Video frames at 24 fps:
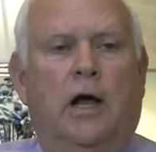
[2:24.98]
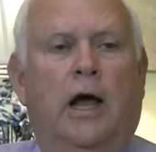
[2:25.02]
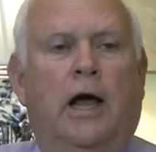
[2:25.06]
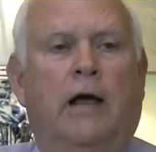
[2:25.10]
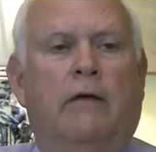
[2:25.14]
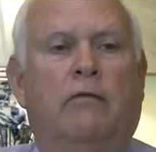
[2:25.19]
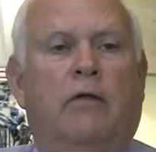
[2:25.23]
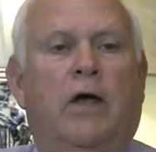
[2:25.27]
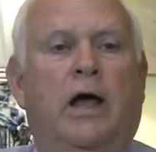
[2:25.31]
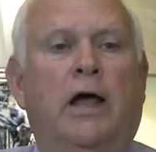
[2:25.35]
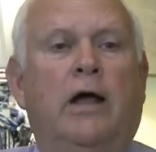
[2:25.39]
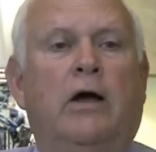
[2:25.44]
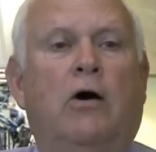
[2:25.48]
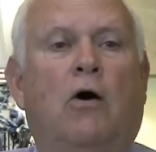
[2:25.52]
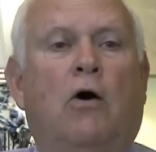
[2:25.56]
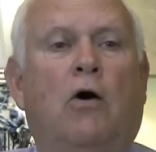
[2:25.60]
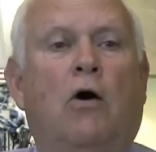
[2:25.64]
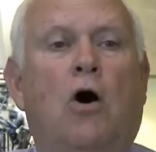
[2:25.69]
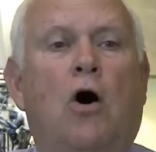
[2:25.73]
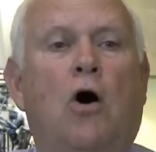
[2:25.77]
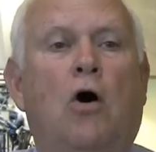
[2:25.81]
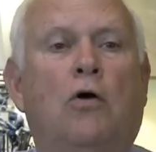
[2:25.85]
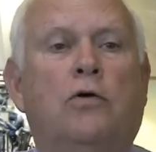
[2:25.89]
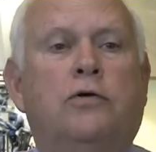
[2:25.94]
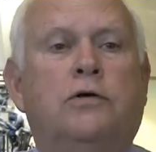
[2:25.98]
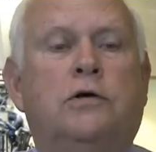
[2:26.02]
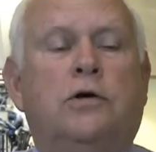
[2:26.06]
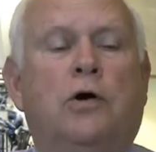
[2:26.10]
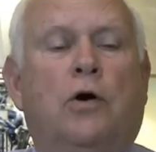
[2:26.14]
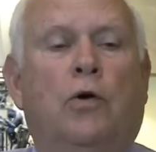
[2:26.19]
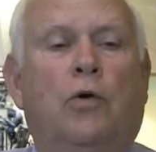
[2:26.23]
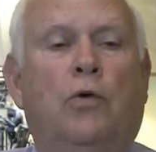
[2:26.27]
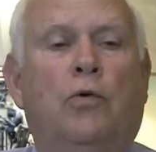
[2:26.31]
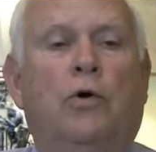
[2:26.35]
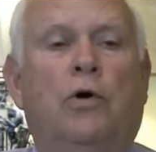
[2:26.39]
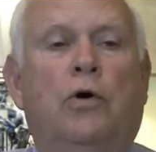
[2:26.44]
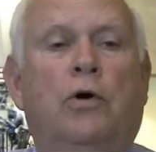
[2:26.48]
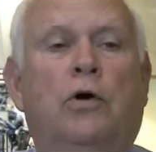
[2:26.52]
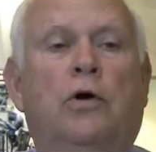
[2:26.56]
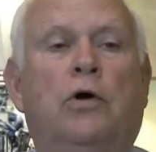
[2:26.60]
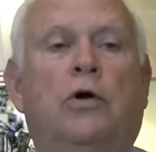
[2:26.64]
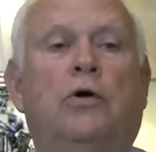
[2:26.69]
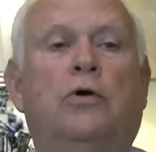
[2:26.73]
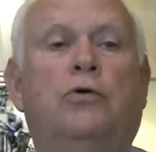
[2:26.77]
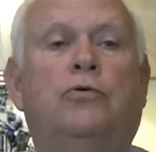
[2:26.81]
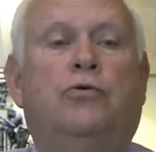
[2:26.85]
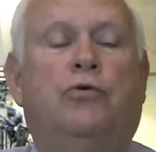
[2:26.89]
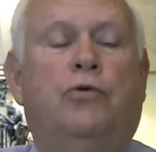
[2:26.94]
and they are also
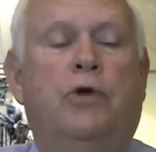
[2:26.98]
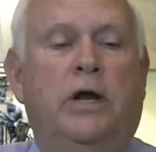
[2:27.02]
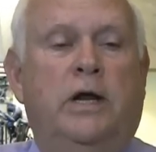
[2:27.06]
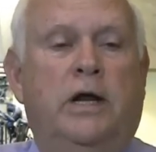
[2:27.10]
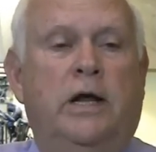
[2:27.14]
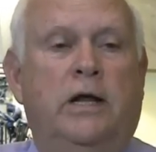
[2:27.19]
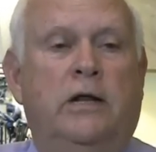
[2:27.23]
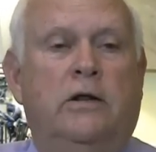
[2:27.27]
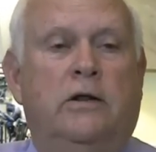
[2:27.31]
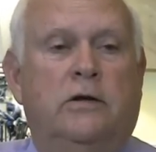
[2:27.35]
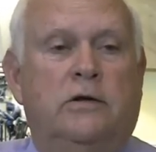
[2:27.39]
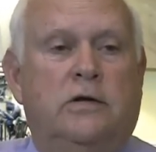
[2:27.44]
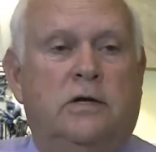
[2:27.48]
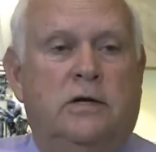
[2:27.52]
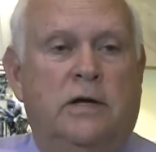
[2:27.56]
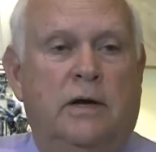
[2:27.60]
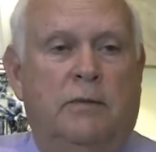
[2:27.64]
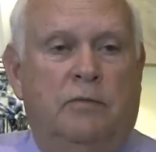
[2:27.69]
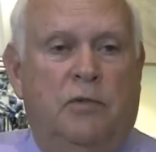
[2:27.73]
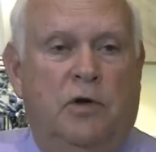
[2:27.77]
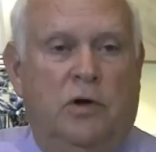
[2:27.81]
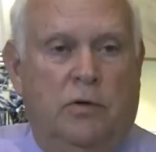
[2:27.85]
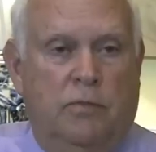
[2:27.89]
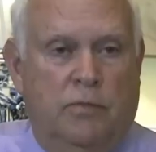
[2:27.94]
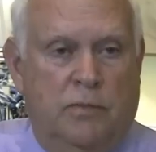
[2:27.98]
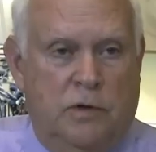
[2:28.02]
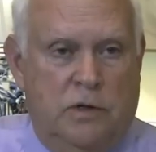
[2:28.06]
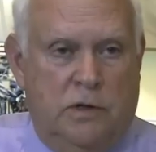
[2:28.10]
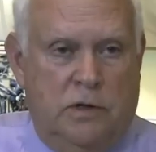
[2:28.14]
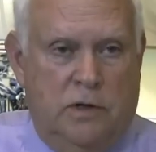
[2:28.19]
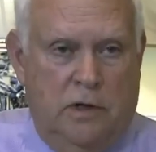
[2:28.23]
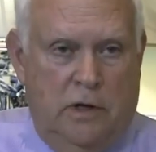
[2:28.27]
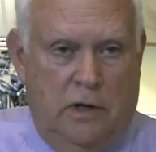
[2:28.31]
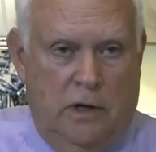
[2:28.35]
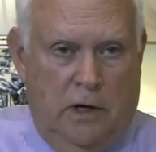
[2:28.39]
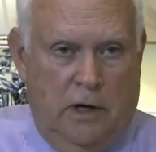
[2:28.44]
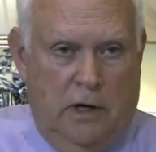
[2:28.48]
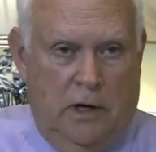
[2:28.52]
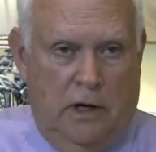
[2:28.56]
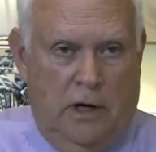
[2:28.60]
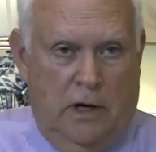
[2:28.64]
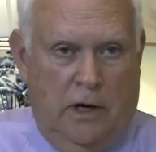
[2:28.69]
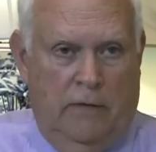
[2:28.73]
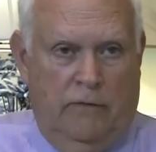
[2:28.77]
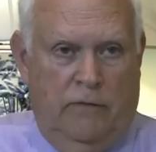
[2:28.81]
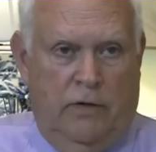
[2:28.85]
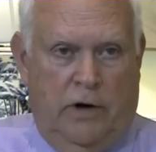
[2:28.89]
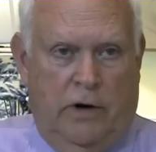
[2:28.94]
treating the symptoms
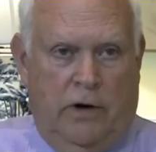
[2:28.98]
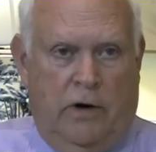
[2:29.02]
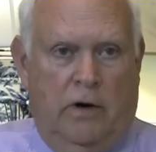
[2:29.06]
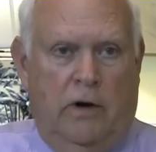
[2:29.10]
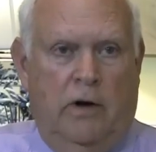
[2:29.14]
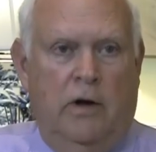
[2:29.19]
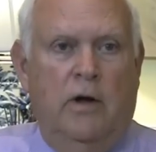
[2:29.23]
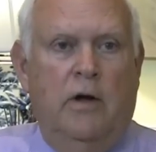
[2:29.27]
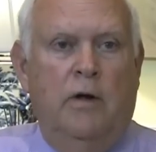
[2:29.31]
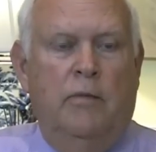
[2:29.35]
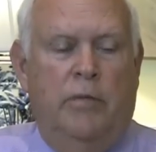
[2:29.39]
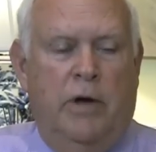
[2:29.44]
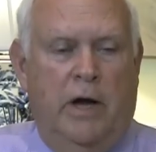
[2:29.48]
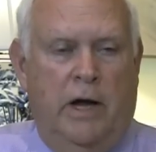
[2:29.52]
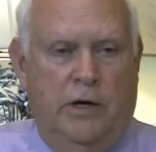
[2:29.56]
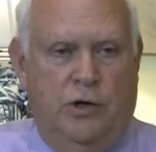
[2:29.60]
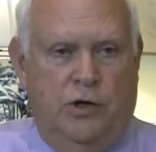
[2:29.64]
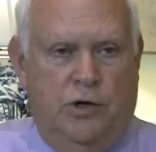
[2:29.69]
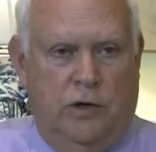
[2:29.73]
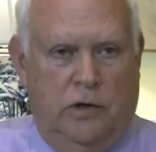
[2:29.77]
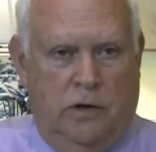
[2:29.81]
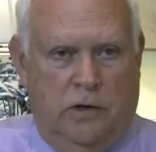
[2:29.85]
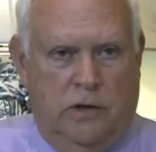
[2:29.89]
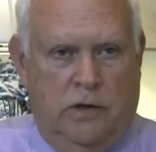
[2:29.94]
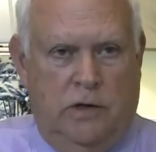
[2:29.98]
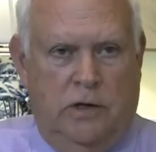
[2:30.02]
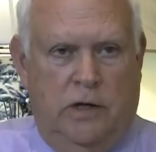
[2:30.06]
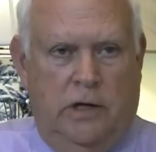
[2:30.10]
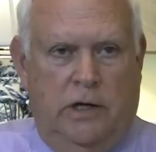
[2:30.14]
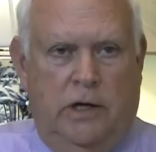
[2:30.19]
of their patients.